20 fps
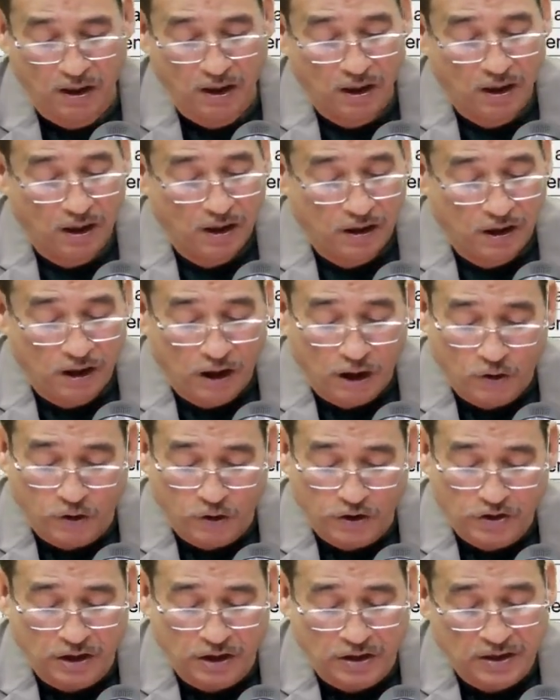Now
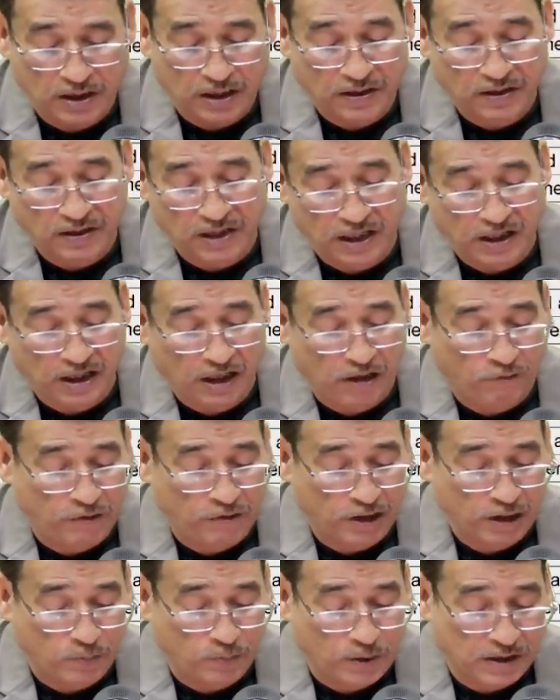question says that
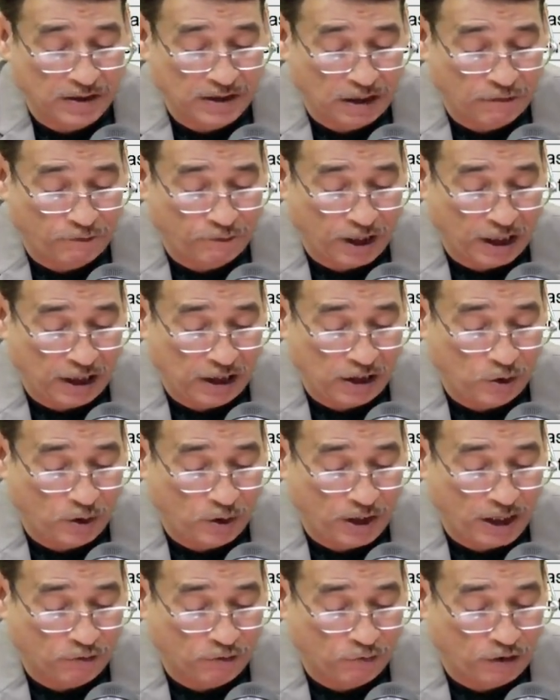investments are valued
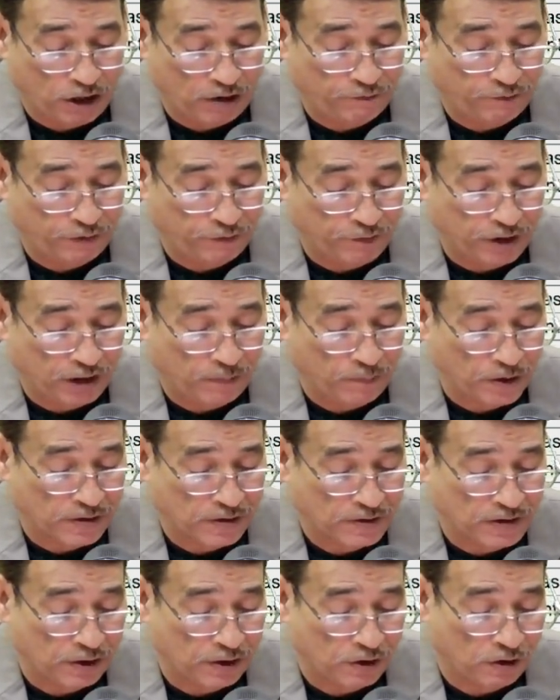at
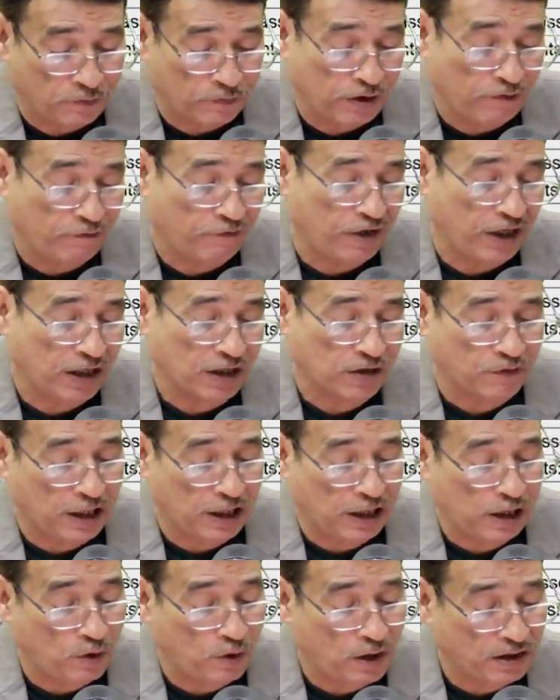150% of the face
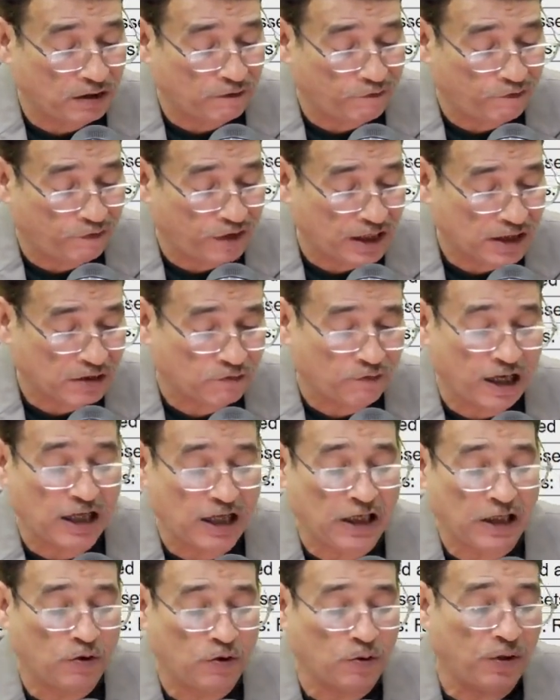value and the face
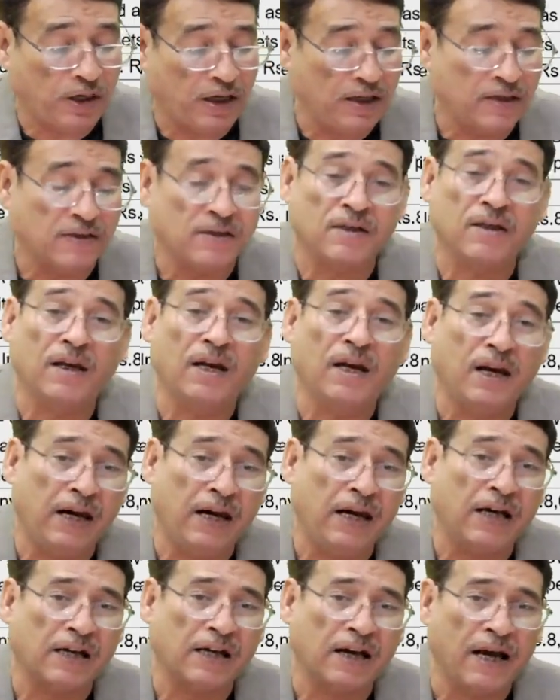value is
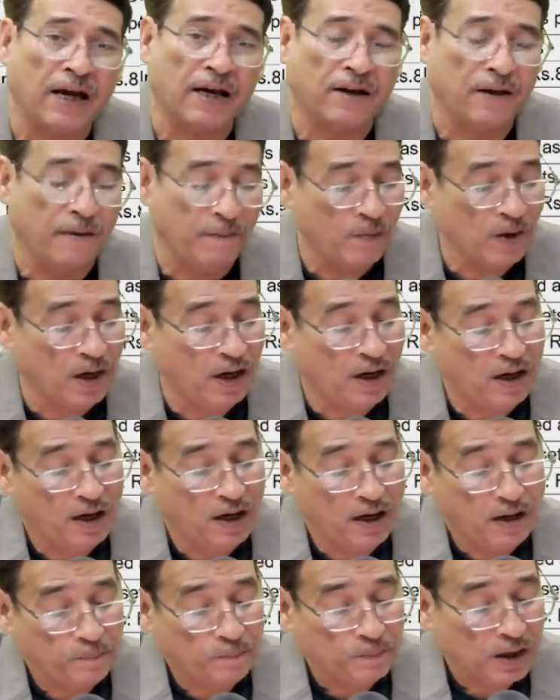8 lakh.
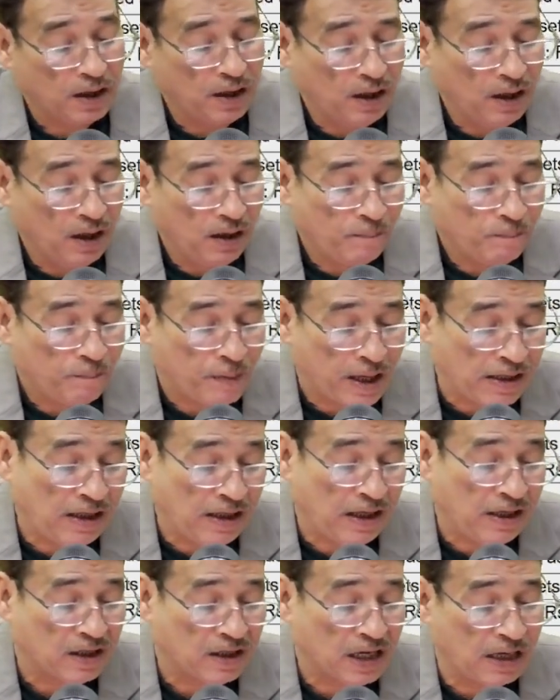Many a
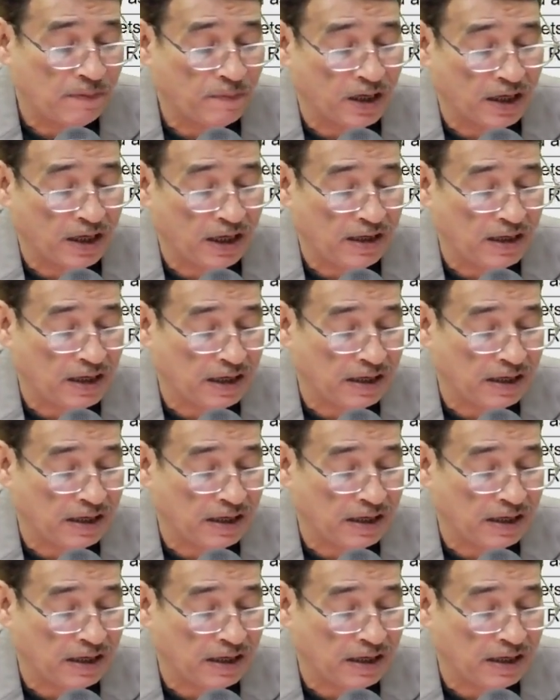time again I have